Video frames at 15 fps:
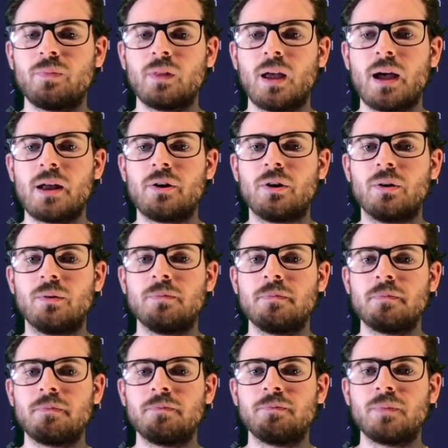I don't know.
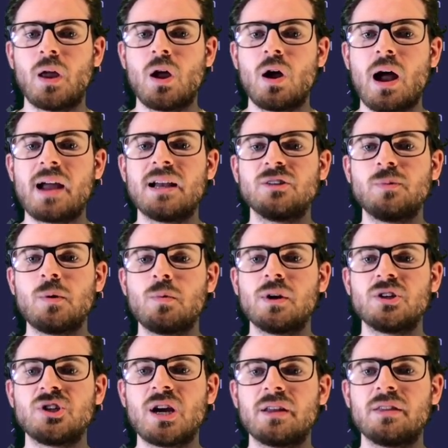I guess we want to
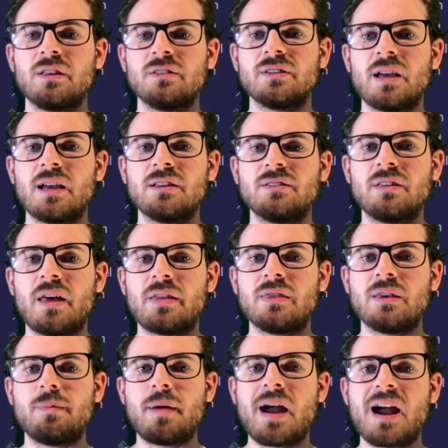check in this case that the
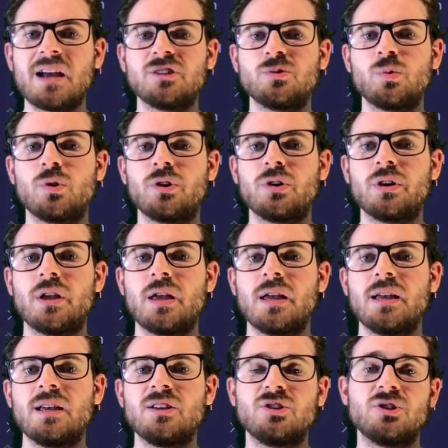password
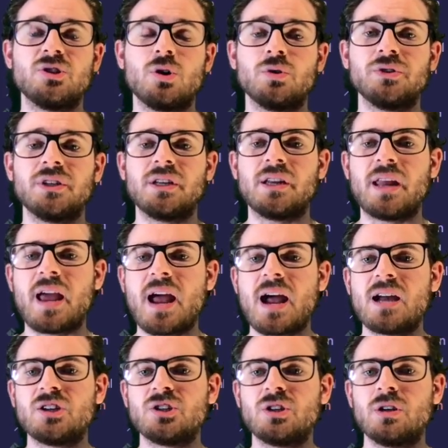is salted and
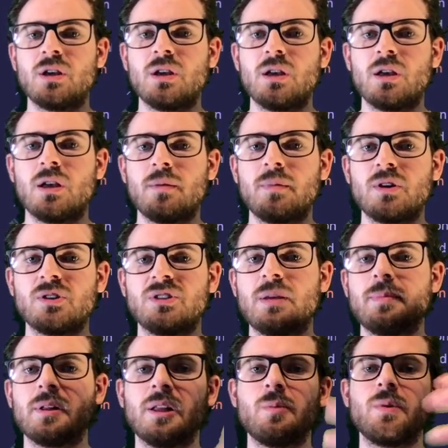hashed, because
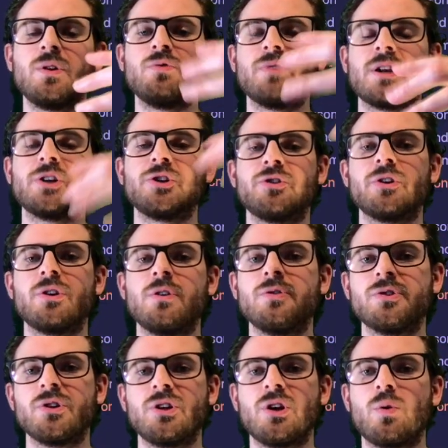typically when you register a
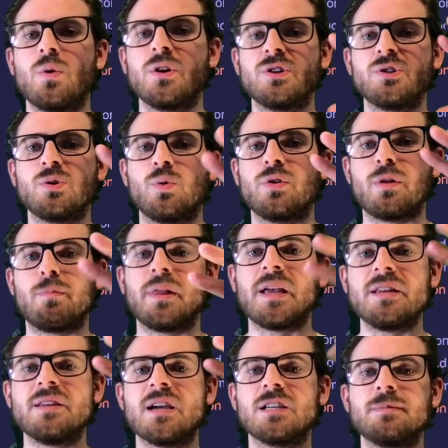user, you don't want to store the plain
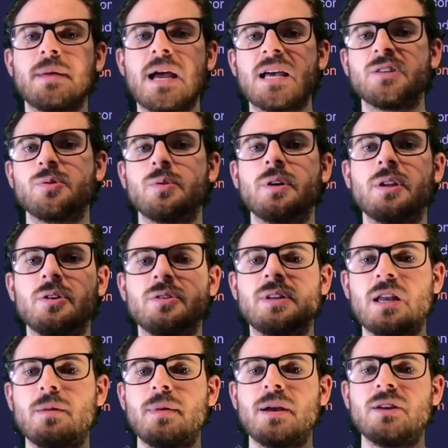text password in your
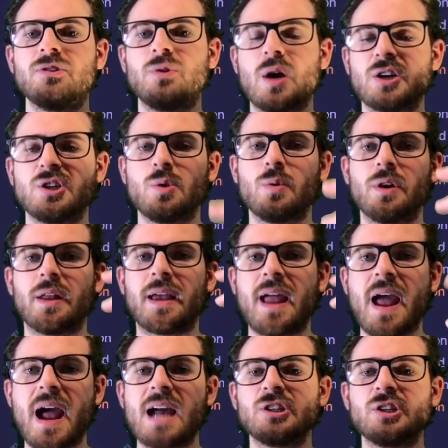database. You actually want to like
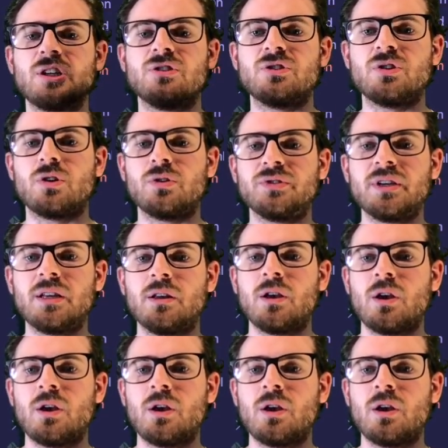hash it and salt it.